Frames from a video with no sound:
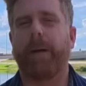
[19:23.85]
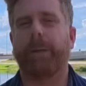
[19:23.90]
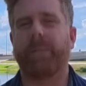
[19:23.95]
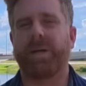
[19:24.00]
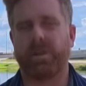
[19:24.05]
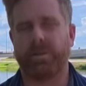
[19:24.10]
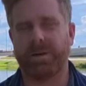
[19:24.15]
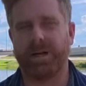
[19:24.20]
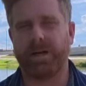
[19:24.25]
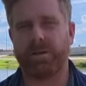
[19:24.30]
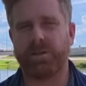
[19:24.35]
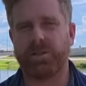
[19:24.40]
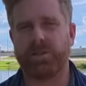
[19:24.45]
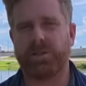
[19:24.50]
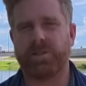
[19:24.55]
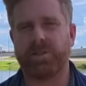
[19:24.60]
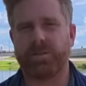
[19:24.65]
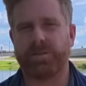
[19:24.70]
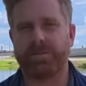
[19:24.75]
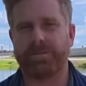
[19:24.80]
I'm
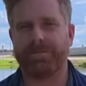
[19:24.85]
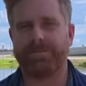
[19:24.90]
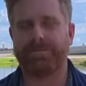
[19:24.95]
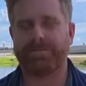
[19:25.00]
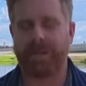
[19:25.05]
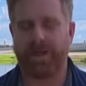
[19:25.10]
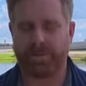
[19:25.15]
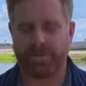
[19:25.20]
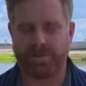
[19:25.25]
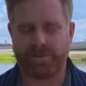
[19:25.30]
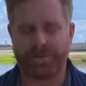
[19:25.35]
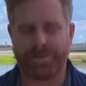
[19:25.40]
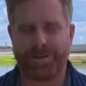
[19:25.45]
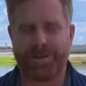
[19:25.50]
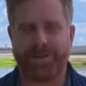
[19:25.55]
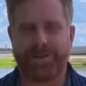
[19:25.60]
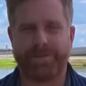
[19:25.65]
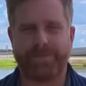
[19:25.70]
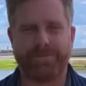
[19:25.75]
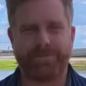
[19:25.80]
meteorologist Robert
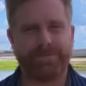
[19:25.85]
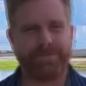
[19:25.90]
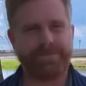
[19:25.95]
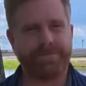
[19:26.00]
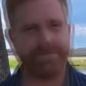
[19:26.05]
Speta.